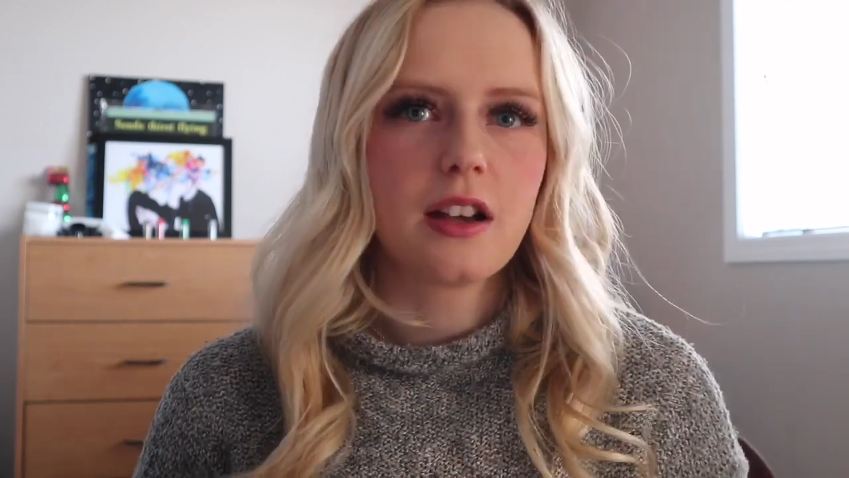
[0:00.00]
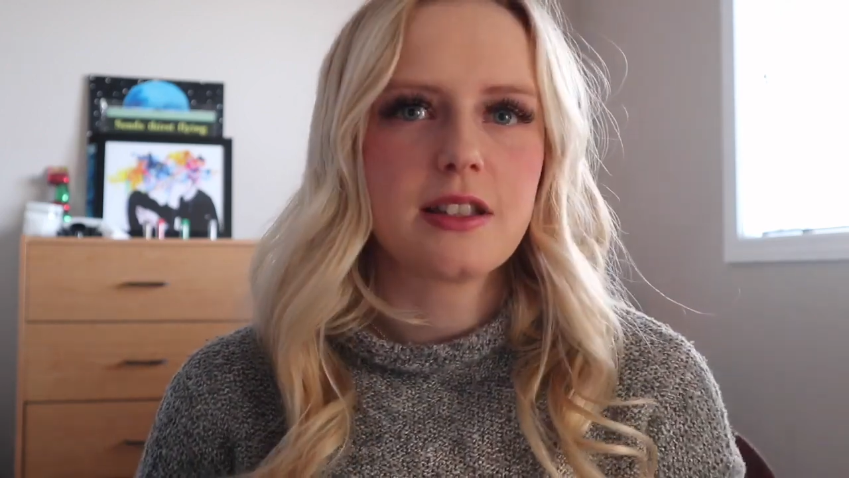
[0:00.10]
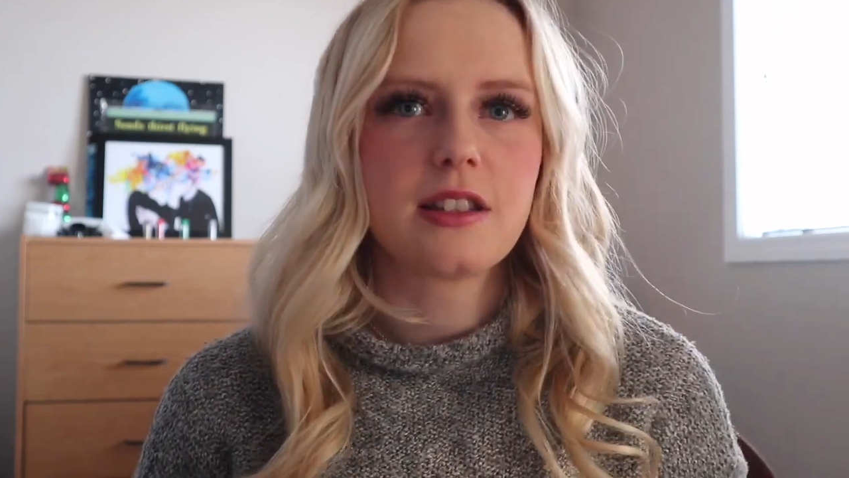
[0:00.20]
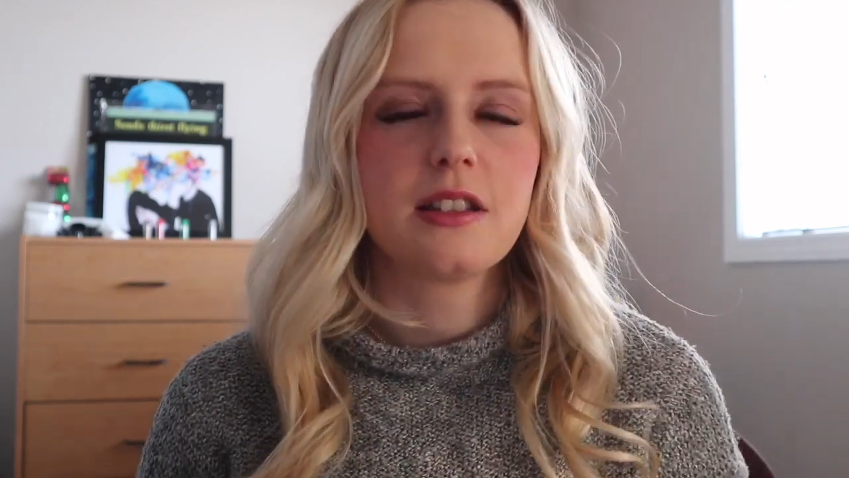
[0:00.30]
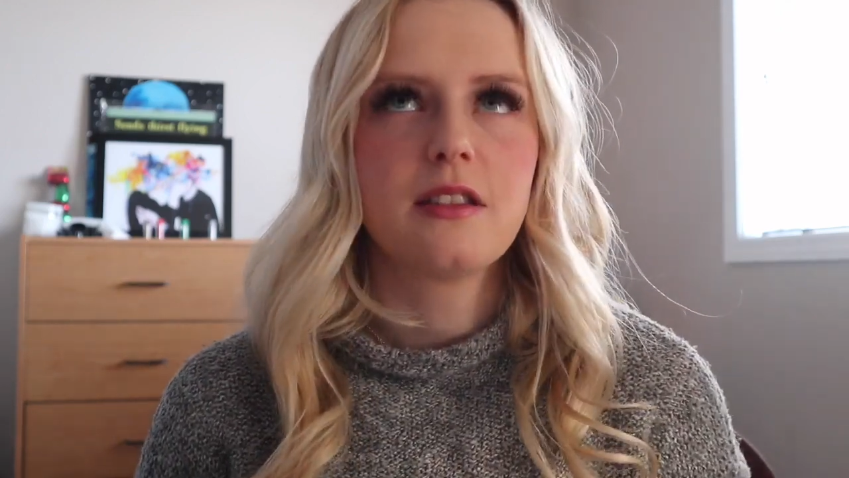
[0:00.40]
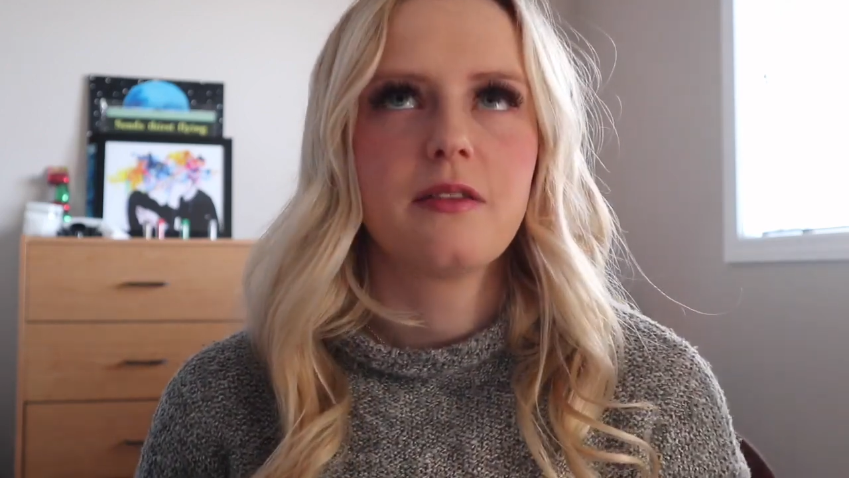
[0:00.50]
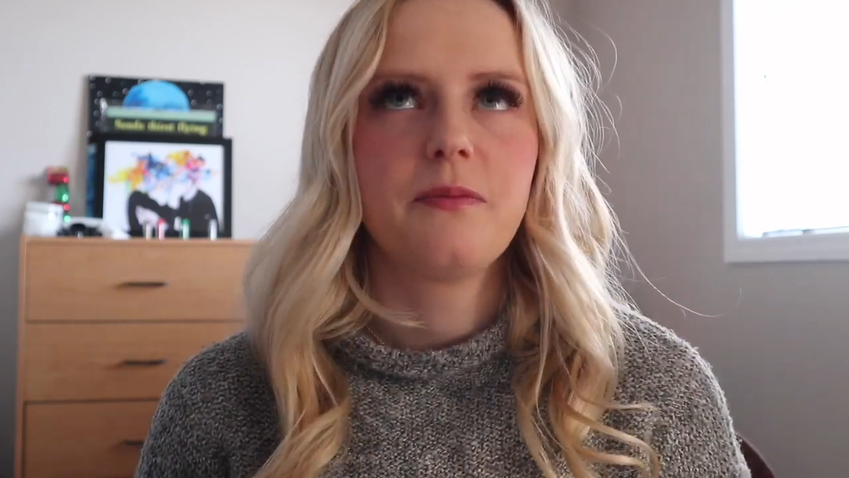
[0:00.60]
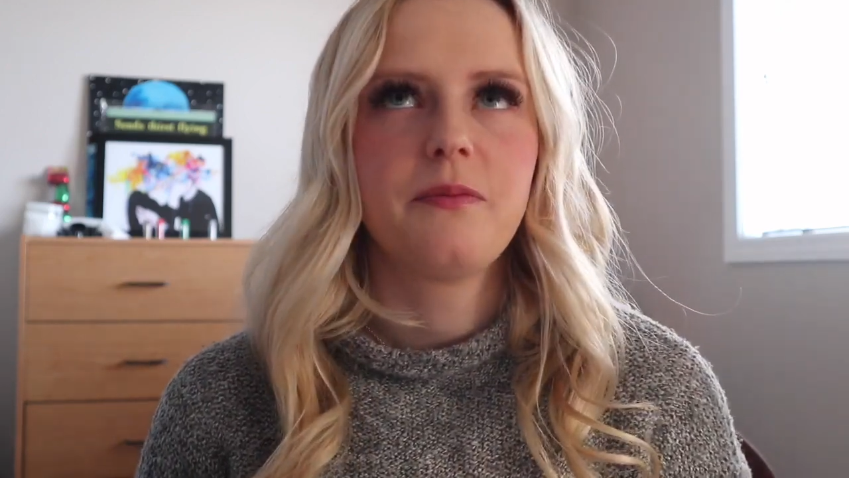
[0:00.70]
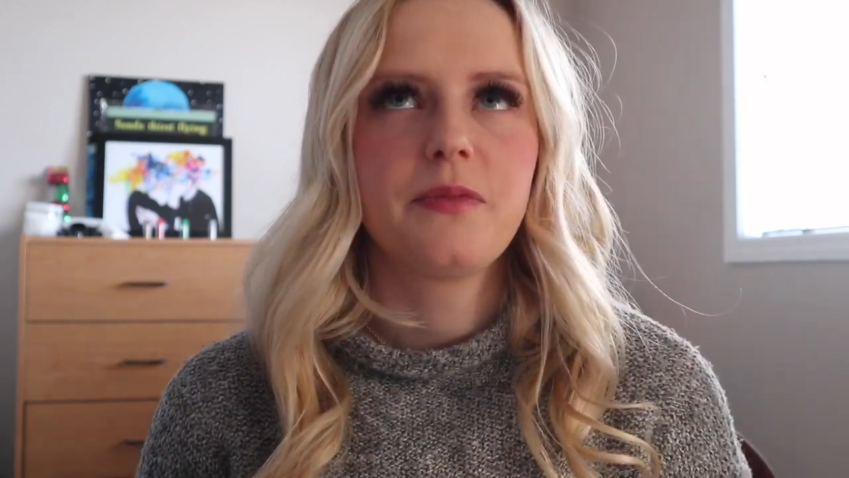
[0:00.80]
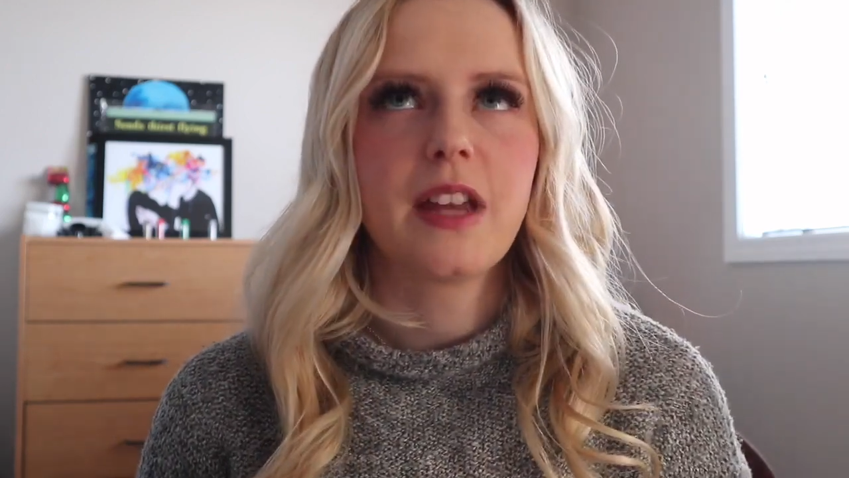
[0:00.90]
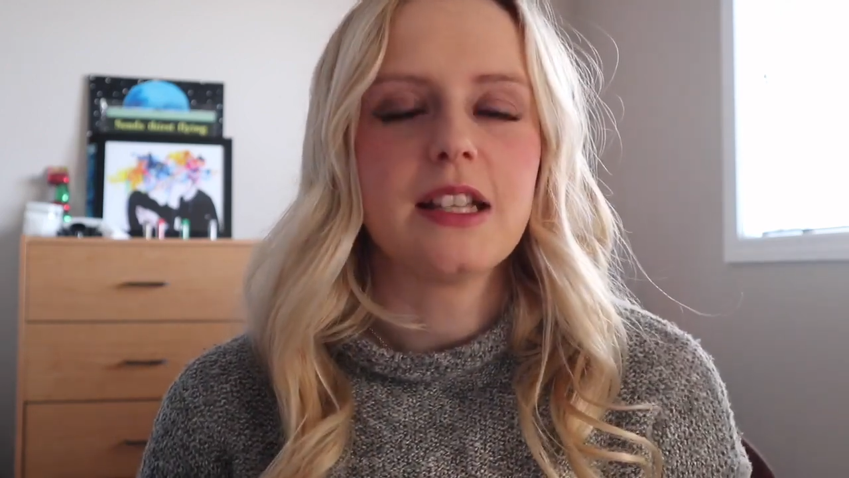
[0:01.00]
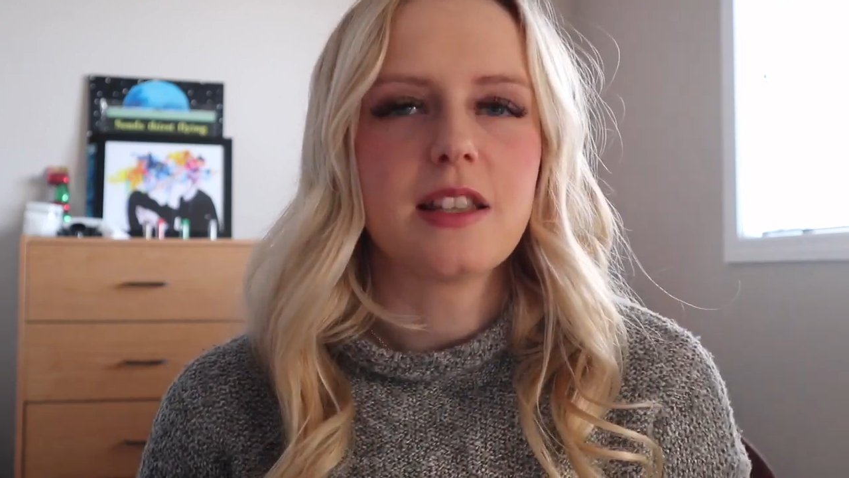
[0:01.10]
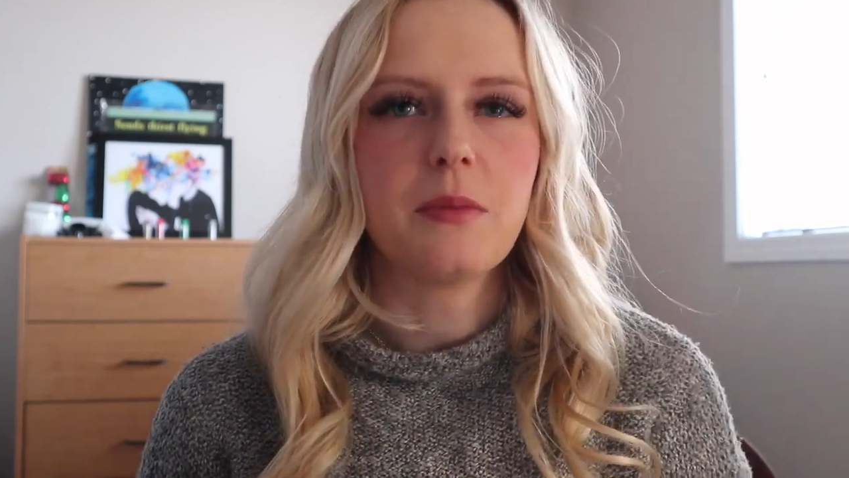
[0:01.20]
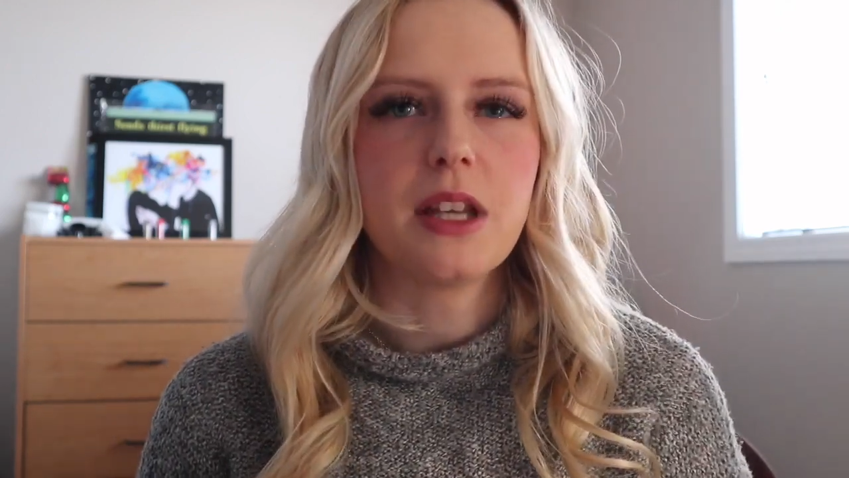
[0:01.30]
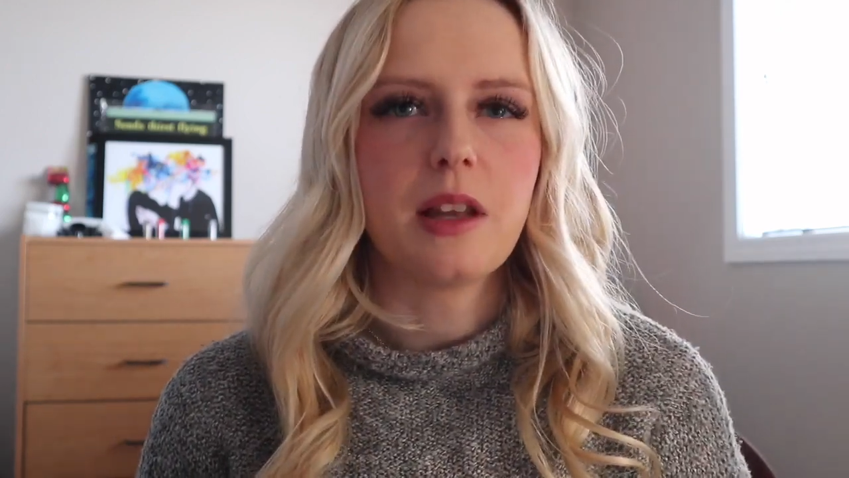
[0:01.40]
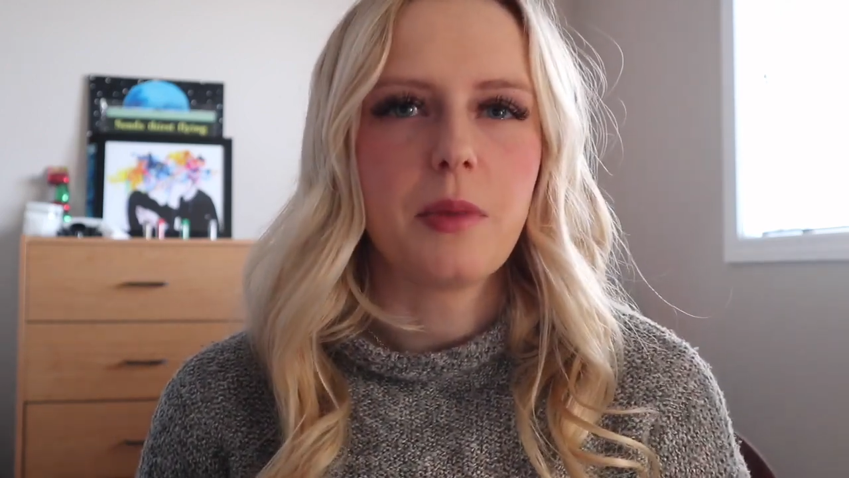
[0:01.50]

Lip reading: It's something